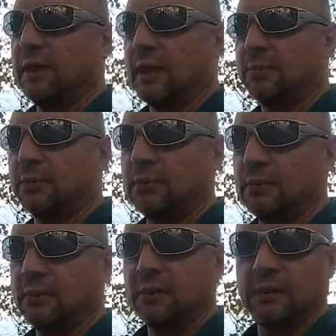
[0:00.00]

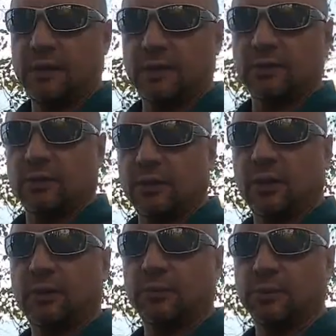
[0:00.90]
happily and actually
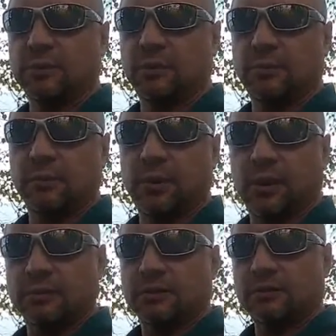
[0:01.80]
accomplish something
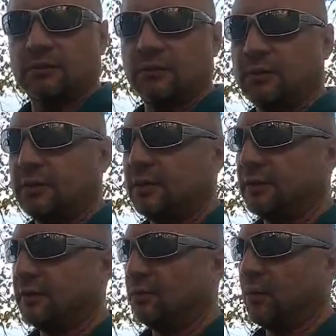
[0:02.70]
positive
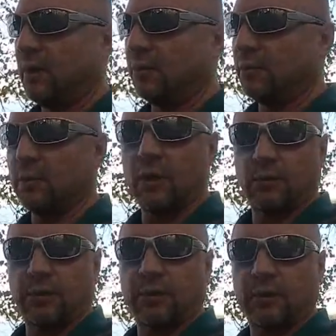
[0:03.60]
while
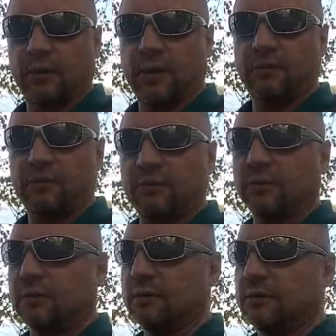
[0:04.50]
we're alive
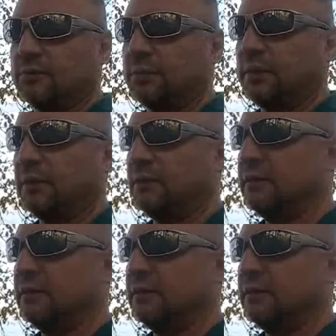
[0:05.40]
here on this planet.